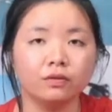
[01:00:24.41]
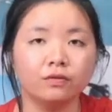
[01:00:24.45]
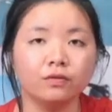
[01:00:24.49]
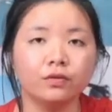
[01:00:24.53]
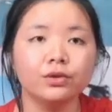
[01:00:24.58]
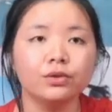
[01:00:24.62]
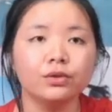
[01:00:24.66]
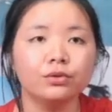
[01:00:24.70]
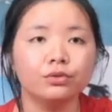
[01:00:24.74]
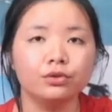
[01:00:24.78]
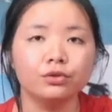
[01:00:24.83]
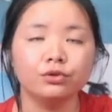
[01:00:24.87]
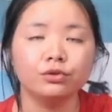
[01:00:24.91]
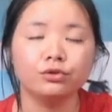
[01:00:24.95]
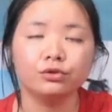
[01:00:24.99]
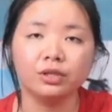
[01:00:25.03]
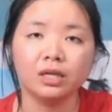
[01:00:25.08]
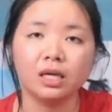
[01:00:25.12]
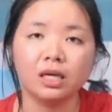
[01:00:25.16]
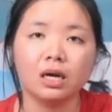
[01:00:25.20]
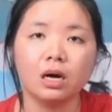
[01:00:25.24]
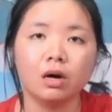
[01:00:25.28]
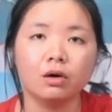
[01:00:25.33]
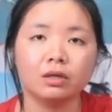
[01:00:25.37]
for you to
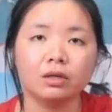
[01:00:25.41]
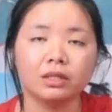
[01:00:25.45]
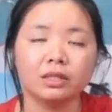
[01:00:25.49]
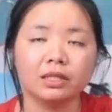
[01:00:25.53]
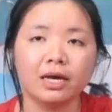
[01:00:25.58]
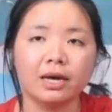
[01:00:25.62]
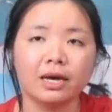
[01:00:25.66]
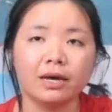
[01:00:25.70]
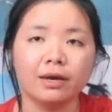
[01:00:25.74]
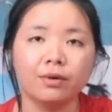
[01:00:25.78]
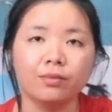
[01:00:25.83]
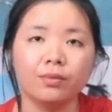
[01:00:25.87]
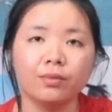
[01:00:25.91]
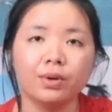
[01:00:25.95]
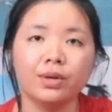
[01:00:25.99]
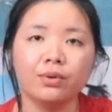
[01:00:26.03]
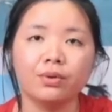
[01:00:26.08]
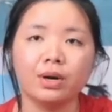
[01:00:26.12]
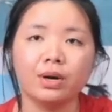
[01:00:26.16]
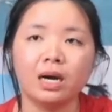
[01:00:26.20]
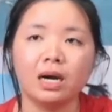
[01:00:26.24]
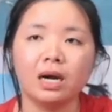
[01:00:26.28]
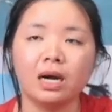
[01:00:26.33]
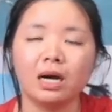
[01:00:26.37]
drink outside when you
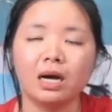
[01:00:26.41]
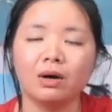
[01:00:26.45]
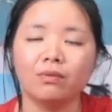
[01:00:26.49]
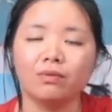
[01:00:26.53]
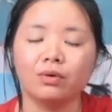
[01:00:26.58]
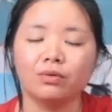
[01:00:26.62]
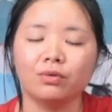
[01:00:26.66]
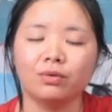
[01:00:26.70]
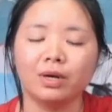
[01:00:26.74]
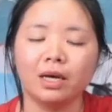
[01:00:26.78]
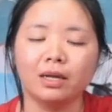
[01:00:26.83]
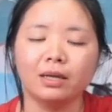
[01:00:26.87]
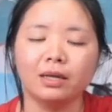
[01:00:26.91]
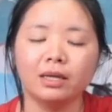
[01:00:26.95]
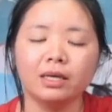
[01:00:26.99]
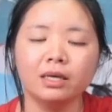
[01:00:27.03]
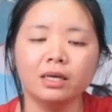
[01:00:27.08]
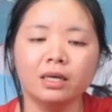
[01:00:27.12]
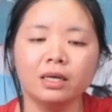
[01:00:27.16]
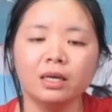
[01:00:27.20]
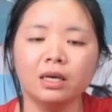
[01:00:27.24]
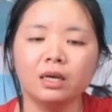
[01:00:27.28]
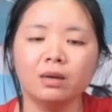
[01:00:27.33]
are have a running,